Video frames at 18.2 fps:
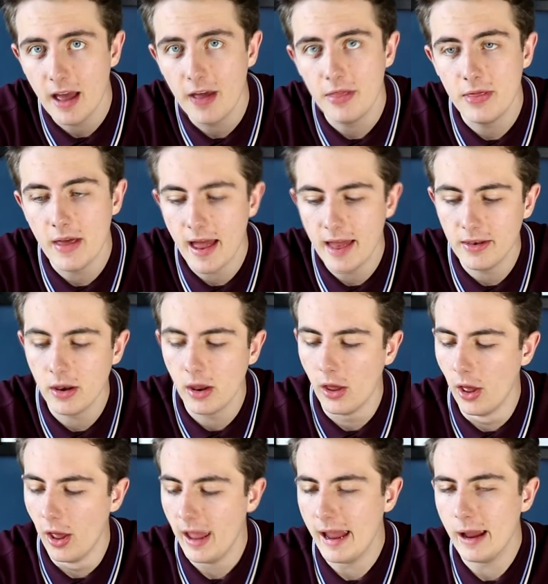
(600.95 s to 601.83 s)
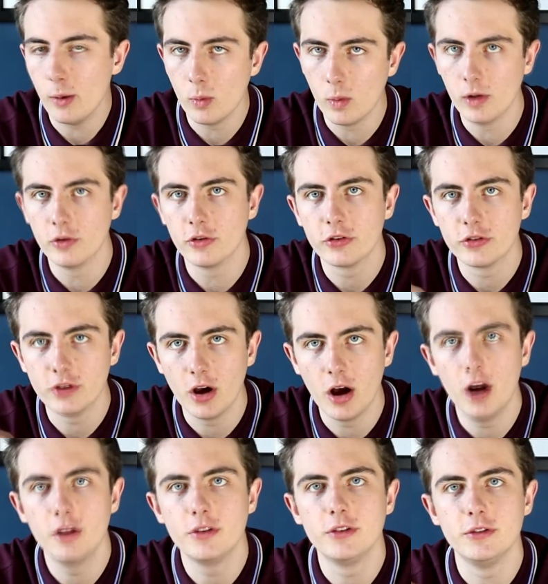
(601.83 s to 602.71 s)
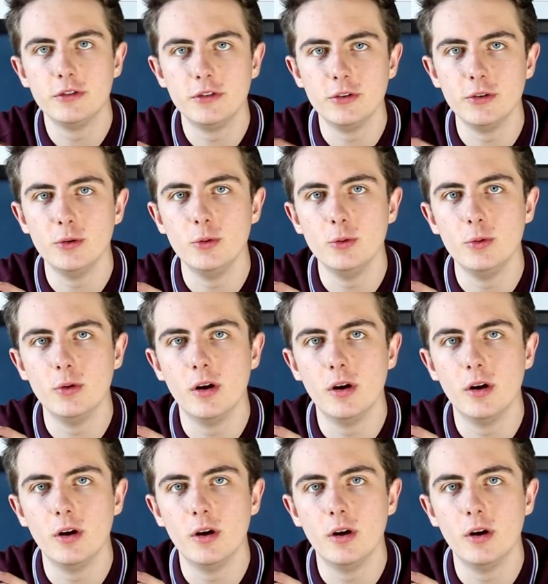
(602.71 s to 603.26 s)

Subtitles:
then it will start to